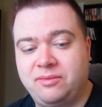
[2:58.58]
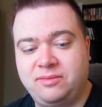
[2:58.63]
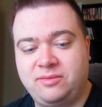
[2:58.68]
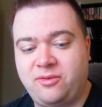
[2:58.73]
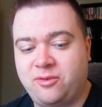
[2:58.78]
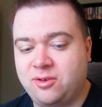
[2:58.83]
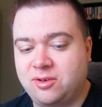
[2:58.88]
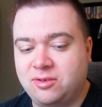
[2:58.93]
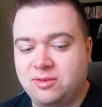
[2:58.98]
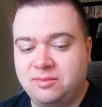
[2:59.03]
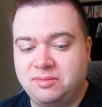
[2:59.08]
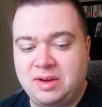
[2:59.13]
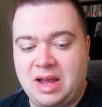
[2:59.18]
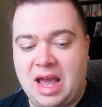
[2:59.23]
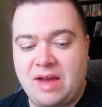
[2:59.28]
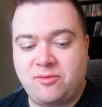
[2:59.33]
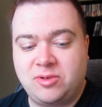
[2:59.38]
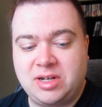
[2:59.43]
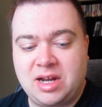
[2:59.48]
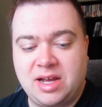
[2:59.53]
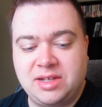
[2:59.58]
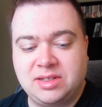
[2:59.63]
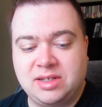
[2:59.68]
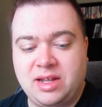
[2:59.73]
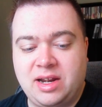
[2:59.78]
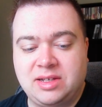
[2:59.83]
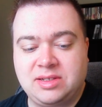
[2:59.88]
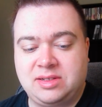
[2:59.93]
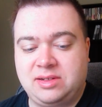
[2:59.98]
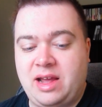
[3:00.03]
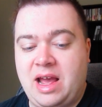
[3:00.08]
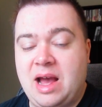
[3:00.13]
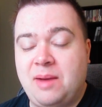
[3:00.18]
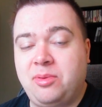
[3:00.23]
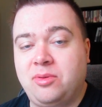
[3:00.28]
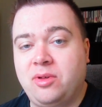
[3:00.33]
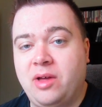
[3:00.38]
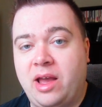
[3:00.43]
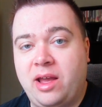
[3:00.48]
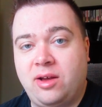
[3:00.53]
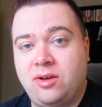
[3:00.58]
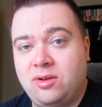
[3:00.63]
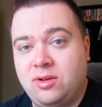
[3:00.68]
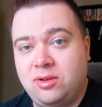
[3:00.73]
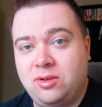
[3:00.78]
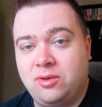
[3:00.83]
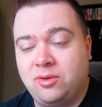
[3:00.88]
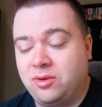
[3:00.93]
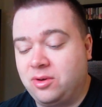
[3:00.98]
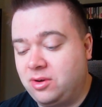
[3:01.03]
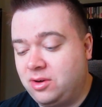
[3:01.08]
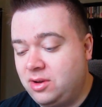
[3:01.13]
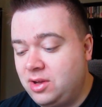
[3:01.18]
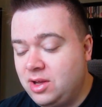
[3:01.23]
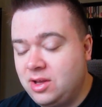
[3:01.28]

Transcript: for advertising it as an apple ale or